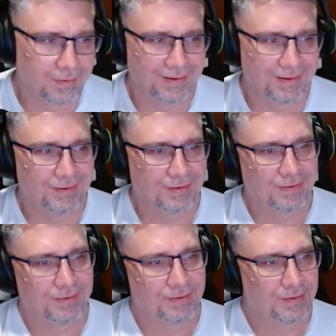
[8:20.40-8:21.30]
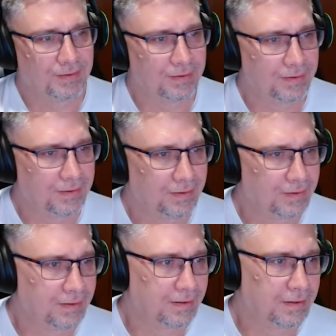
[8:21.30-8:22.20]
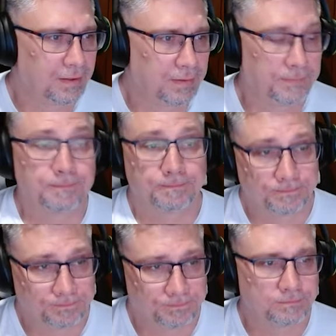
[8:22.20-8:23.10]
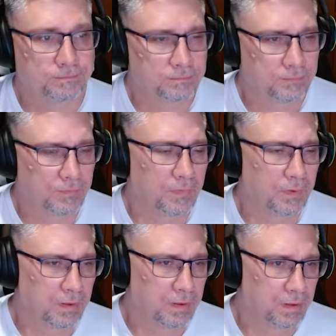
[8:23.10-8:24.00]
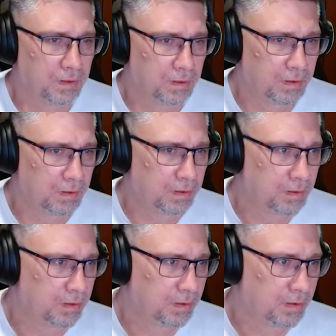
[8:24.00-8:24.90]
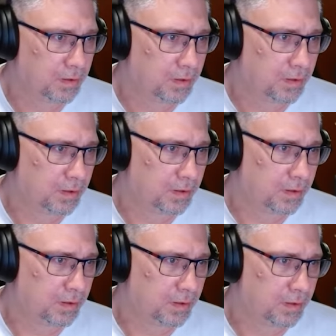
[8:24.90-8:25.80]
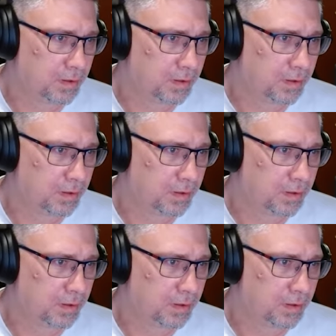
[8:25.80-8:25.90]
(silent)